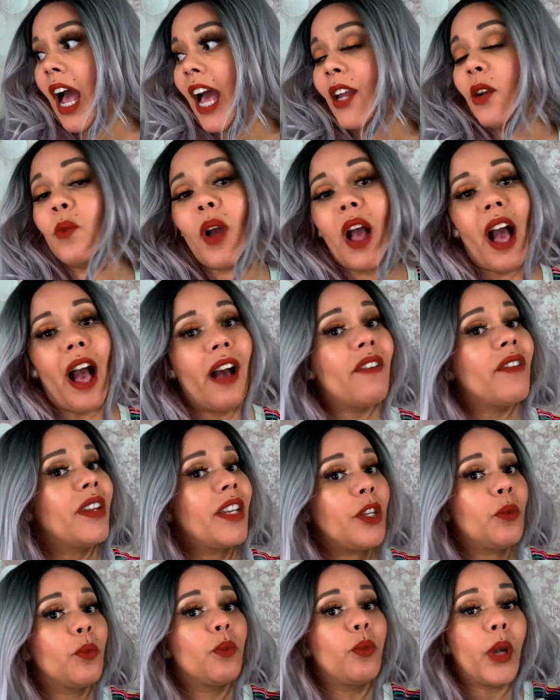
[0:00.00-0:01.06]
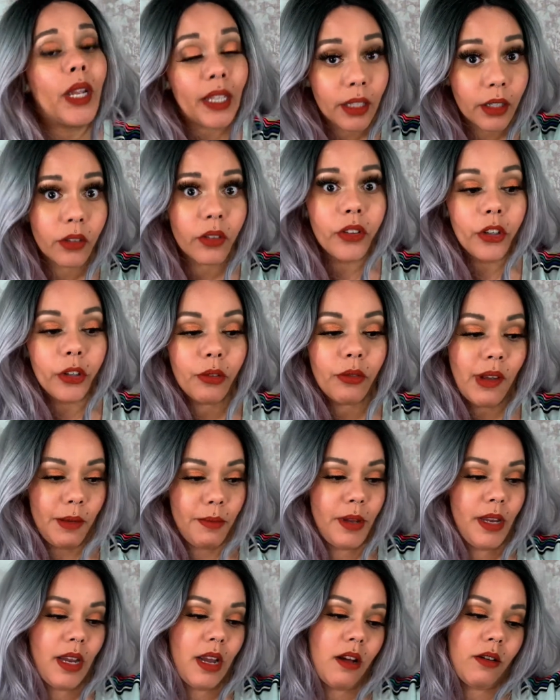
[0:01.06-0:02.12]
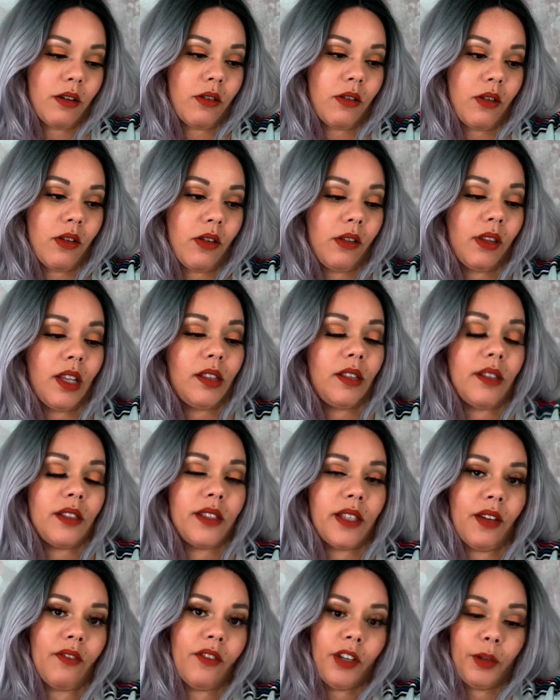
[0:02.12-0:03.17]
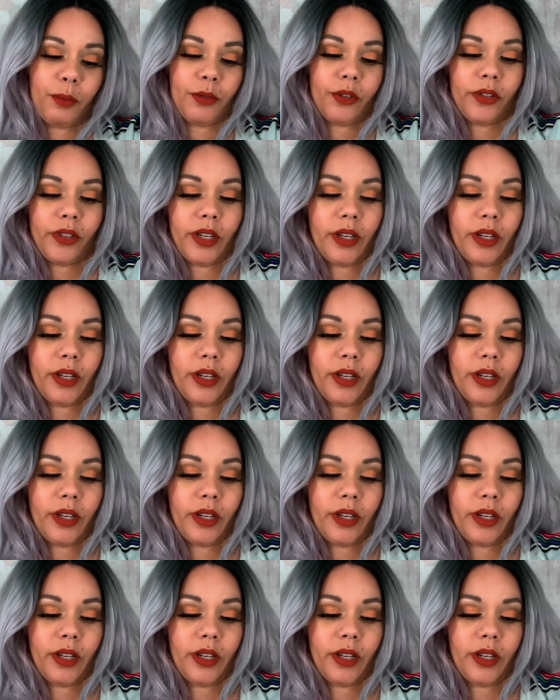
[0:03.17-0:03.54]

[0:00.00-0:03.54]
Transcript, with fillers: I don't have any regular rubbing alcohol, like the 70%.